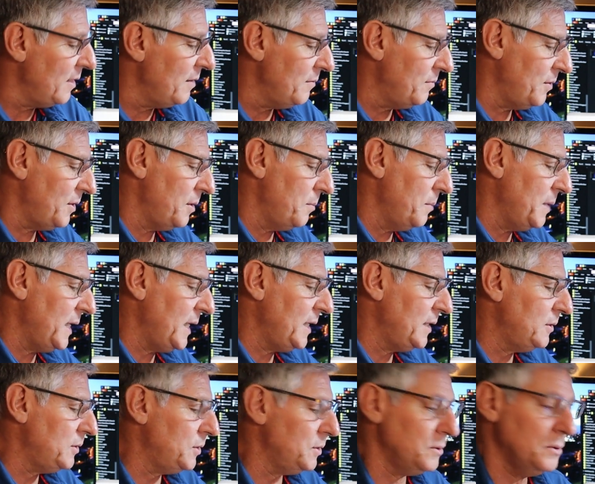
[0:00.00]
for the Mini
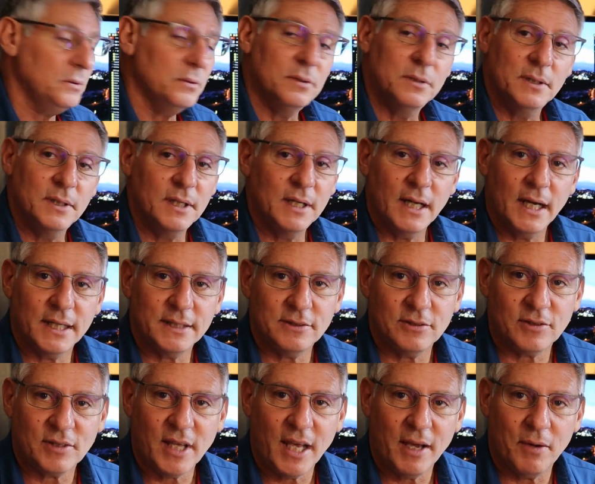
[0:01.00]
2.
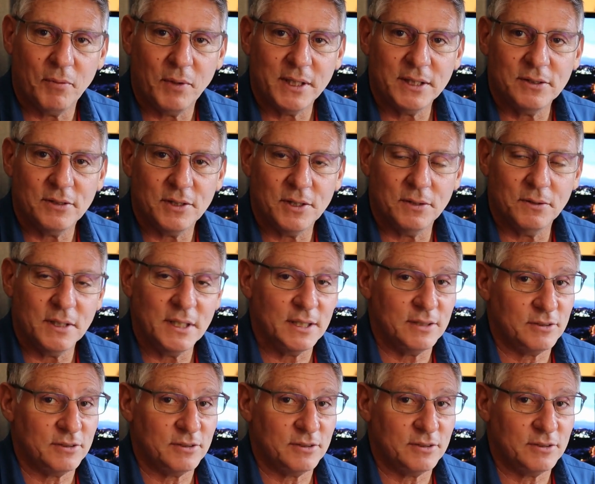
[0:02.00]
Just can't wait to do it.